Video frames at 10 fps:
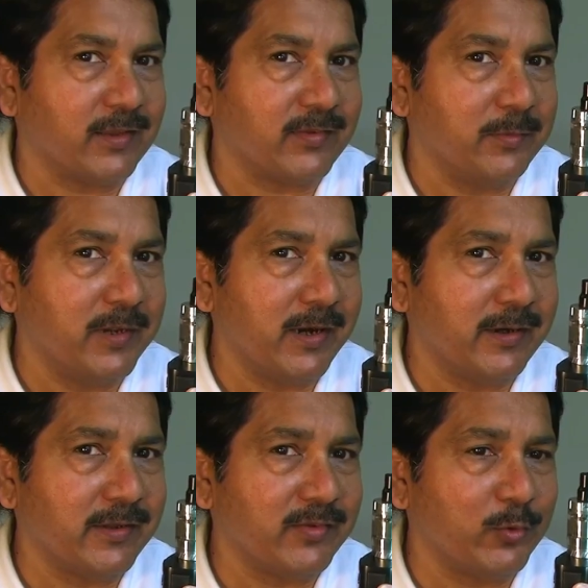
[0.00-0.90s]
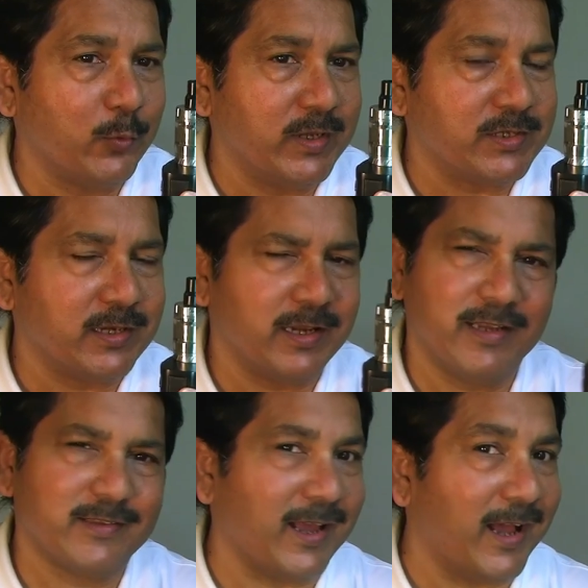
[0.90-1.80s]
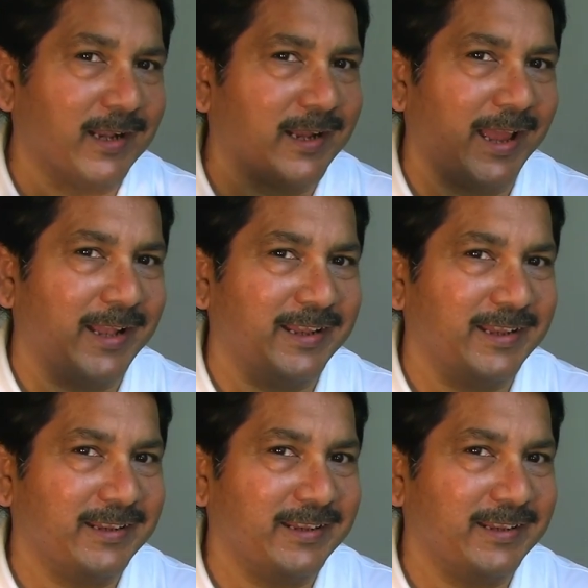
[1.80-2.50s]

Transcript: similarities to which is uncanny.